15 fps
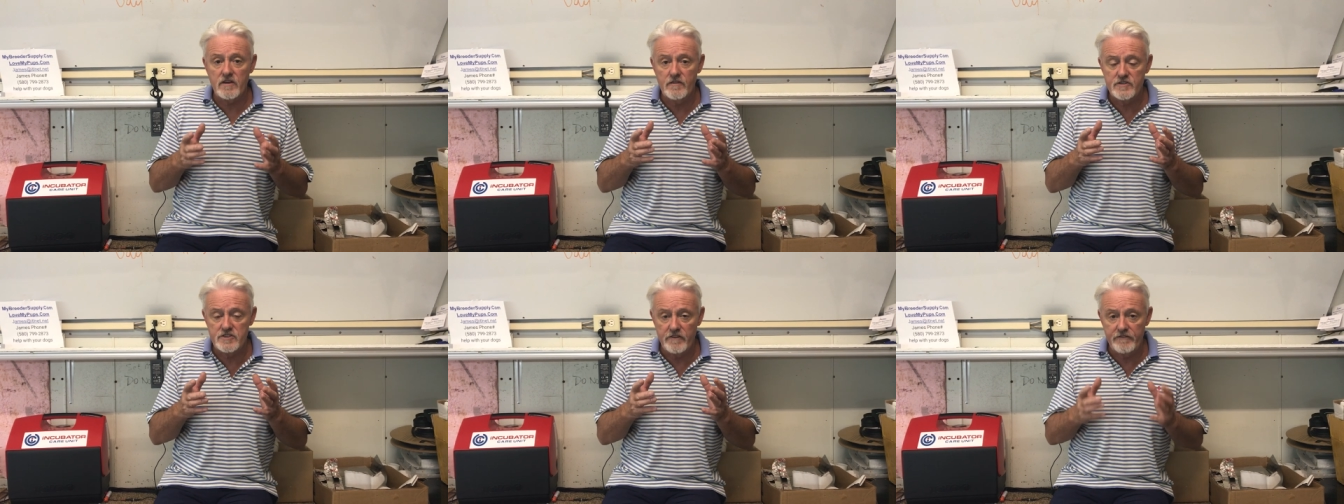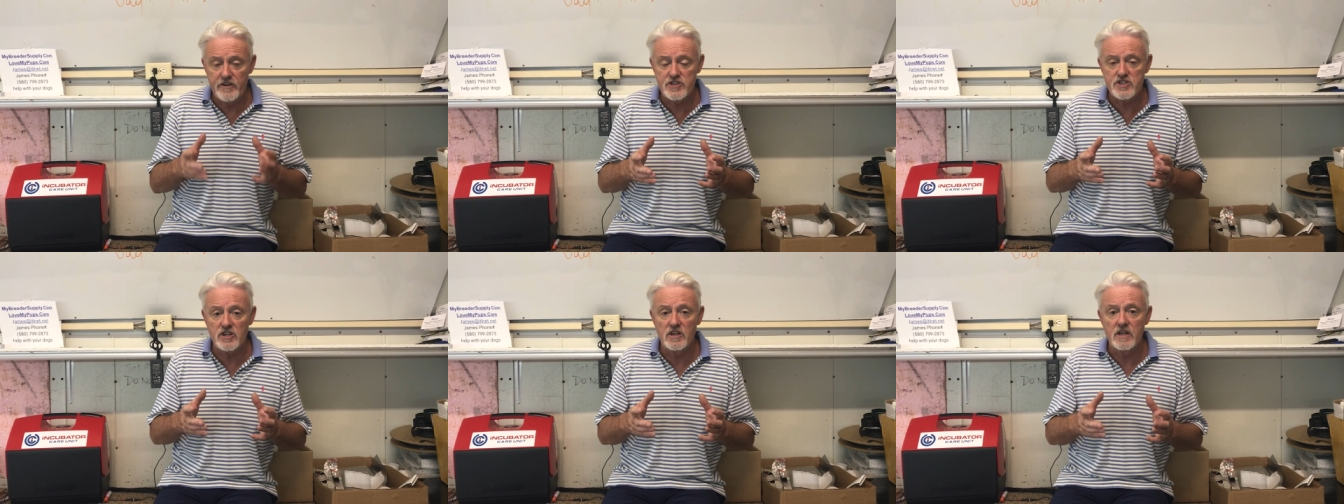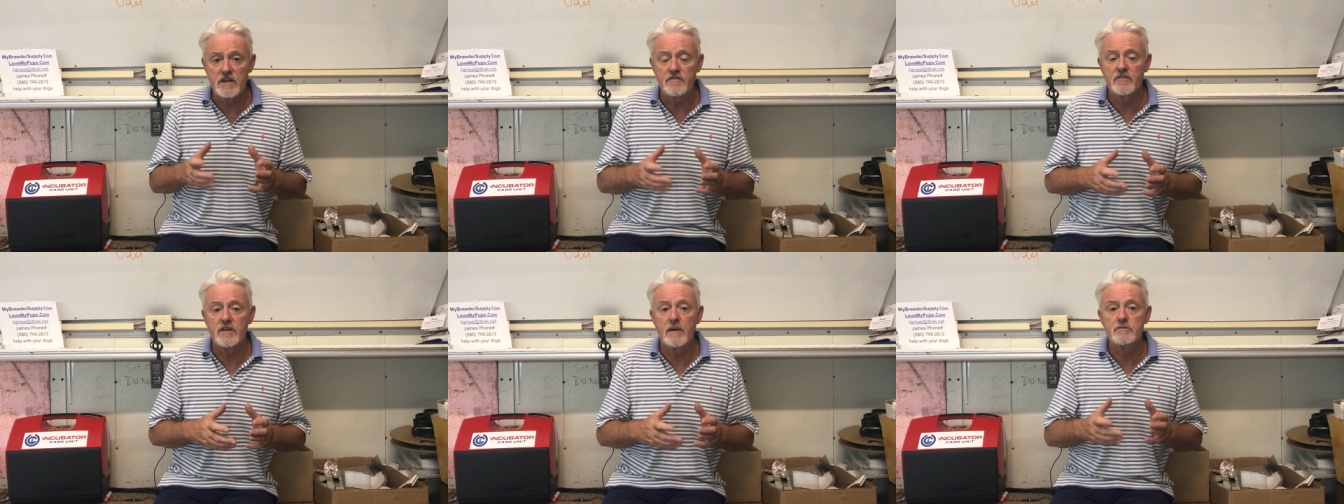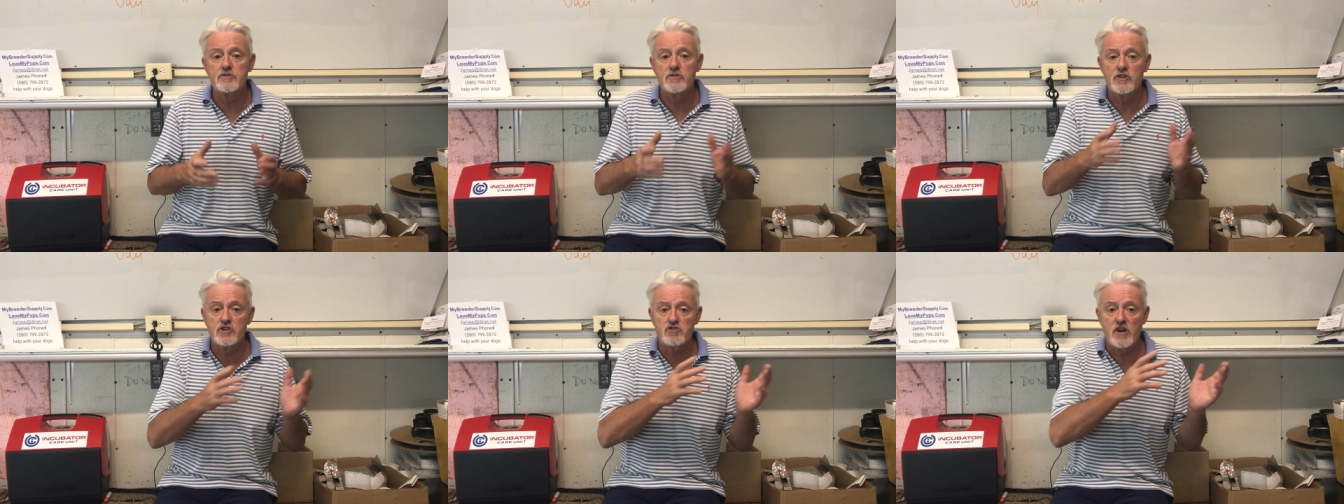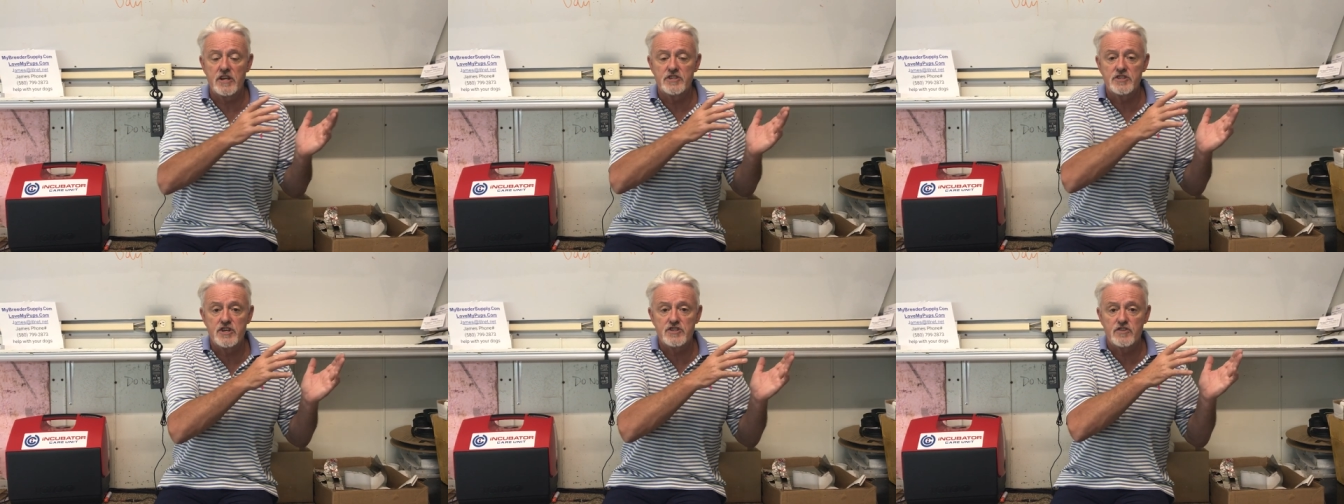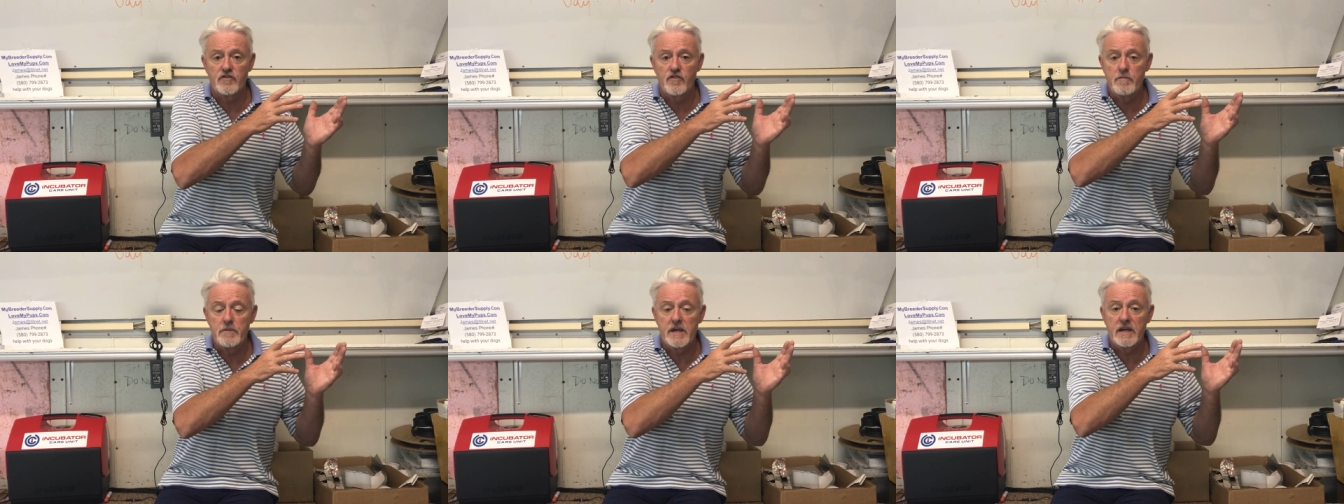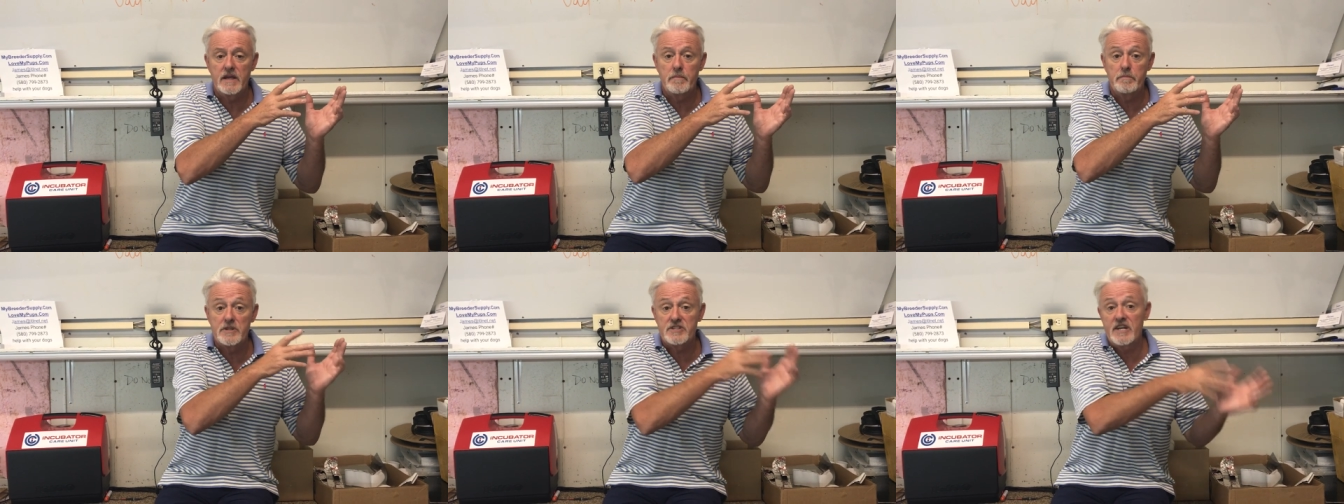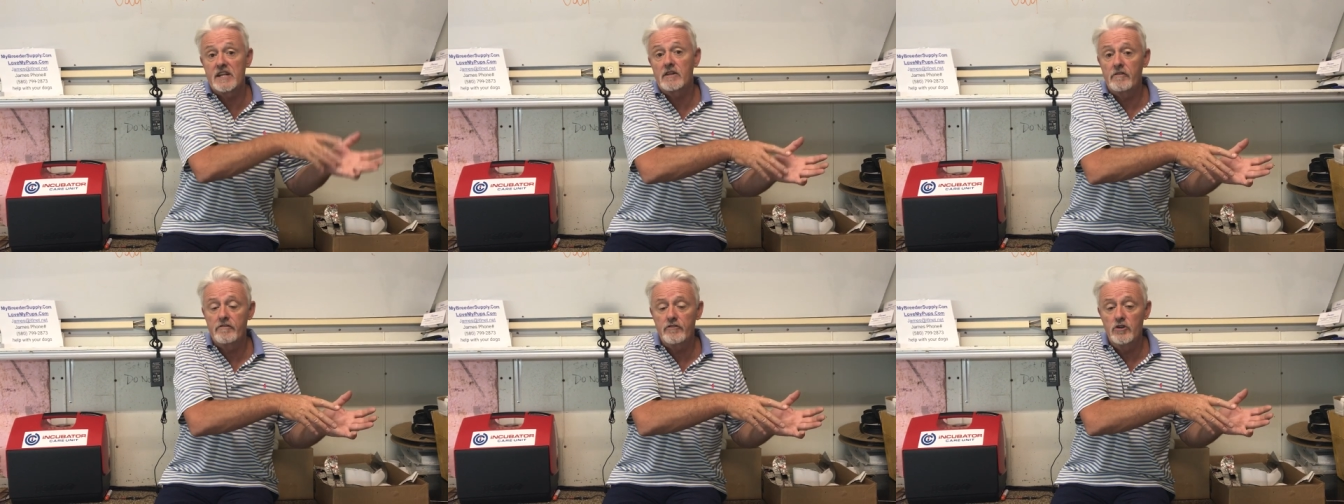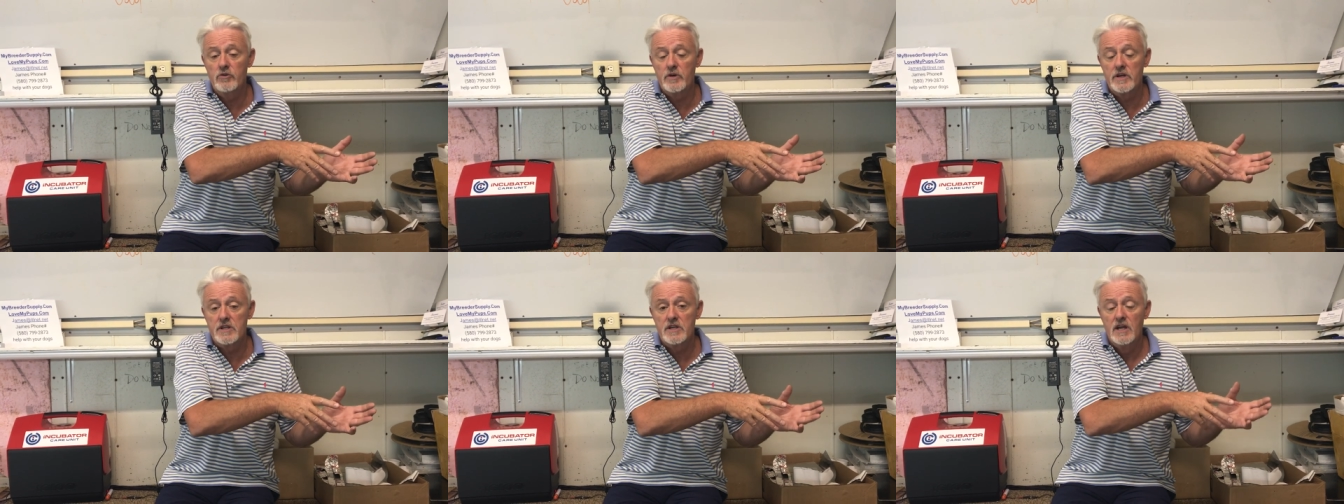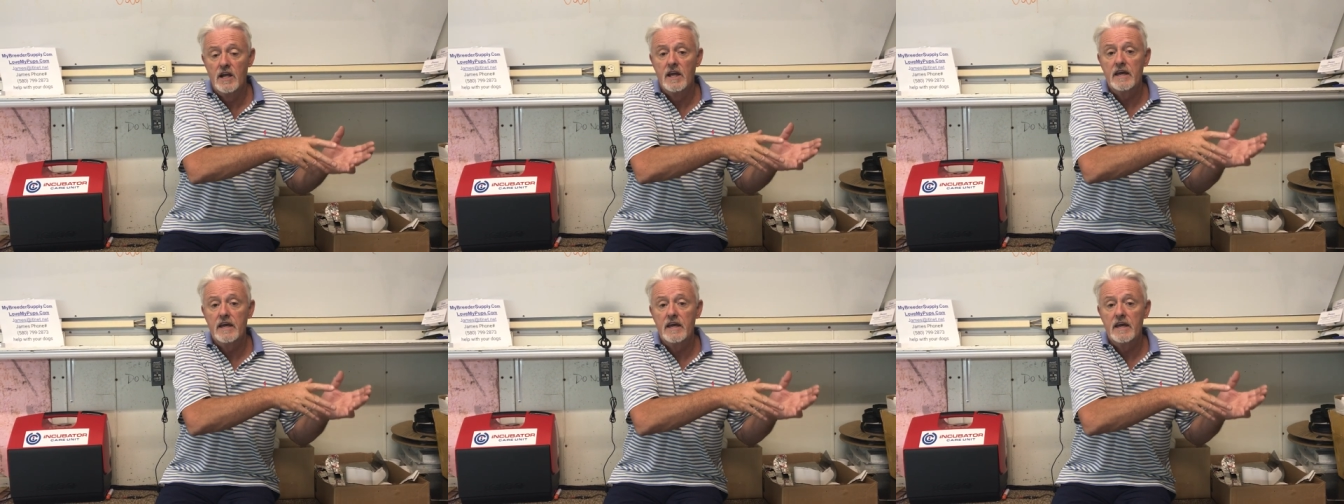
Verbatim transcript: sufficiently for them to do the transition from being in placental fluid